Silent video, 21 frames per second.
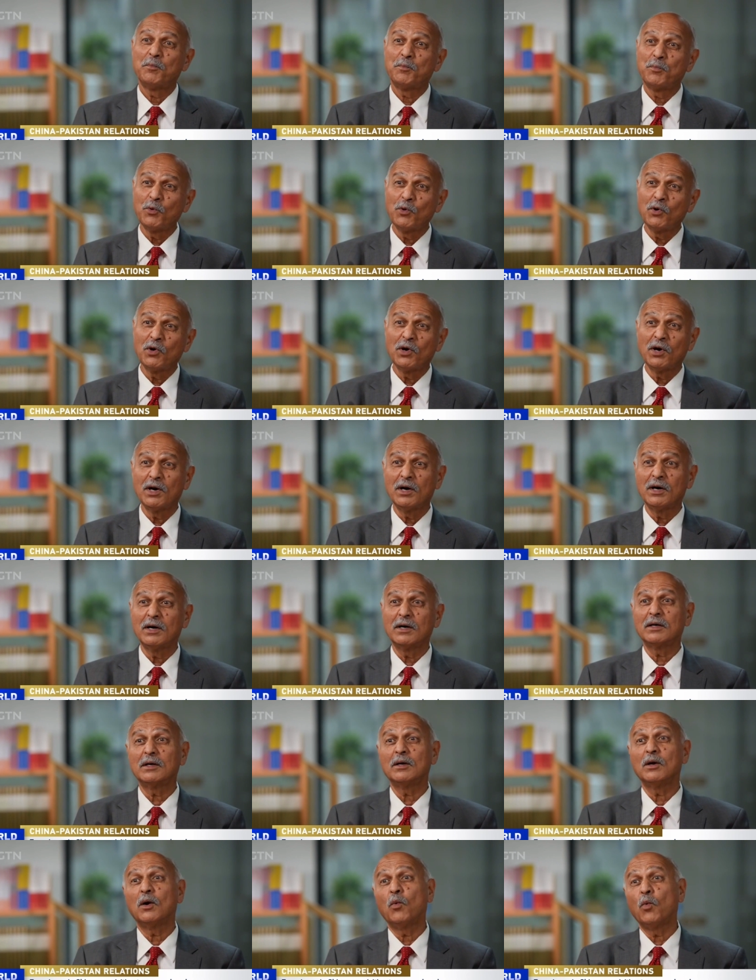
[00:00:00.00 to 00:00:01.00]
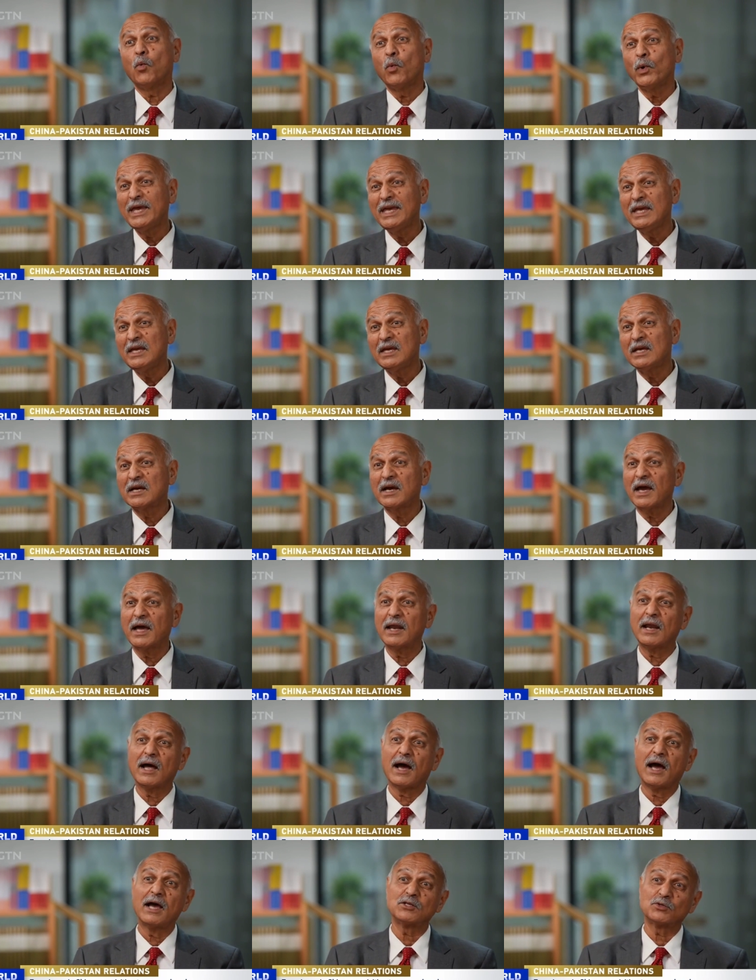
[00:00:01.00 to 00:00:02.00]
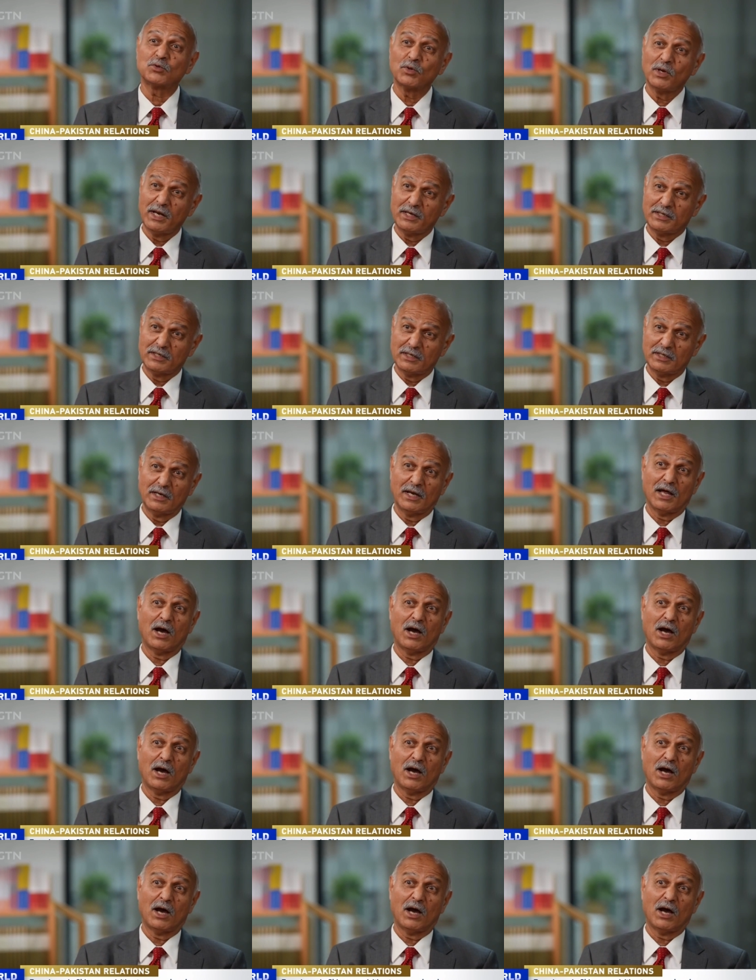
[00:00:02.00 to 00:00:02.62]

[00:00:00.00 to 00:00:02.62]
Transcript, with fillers: poor, weak, and isolated.